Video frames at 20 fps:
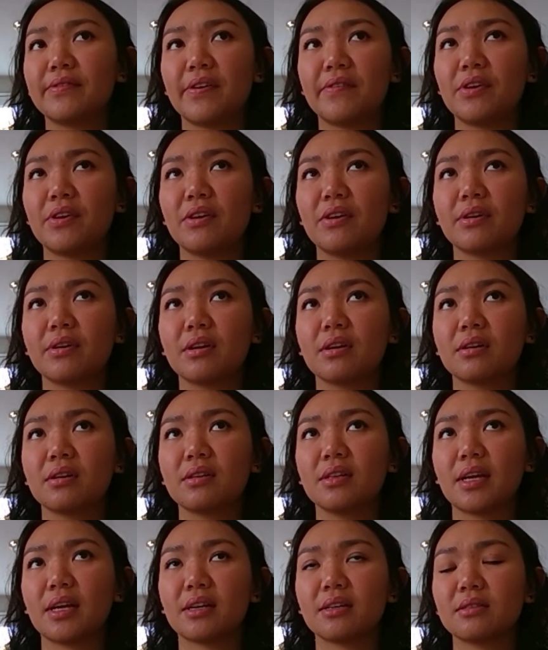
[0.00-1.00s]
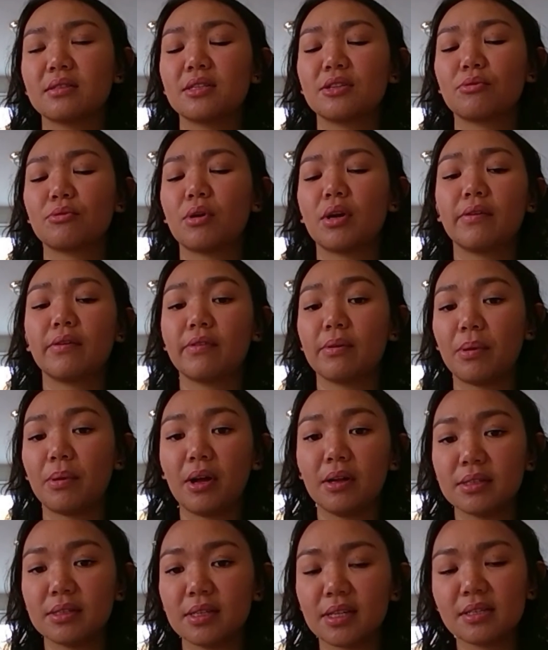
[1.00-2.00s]
have you ever like considered running for
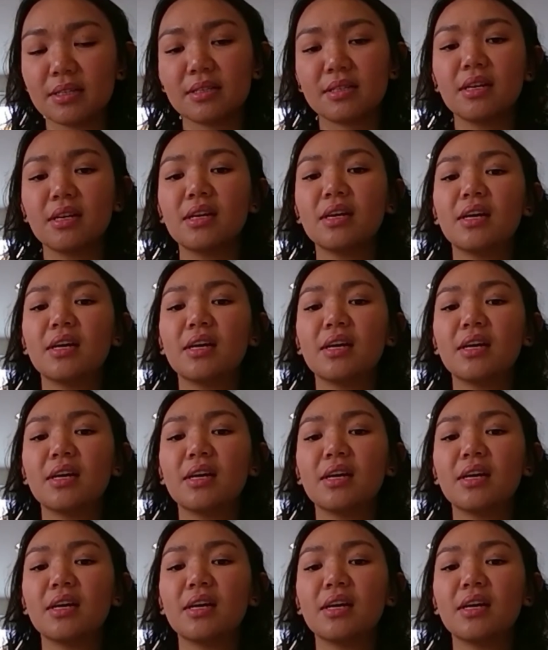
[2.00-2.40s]
politics?